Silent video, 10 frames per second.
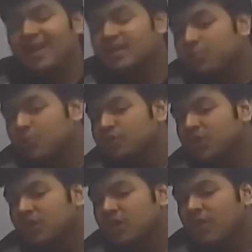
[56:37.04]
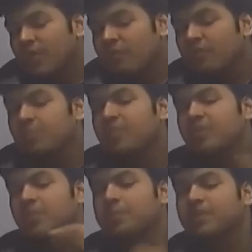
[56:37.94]
exposure will be with
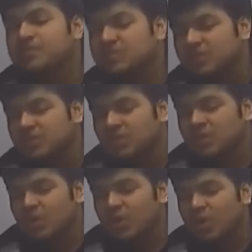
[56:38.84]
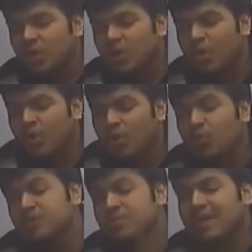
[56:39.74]
the person
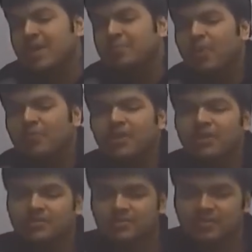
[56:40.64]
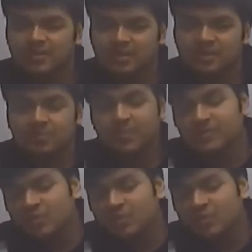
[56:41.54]
who is making profit. The person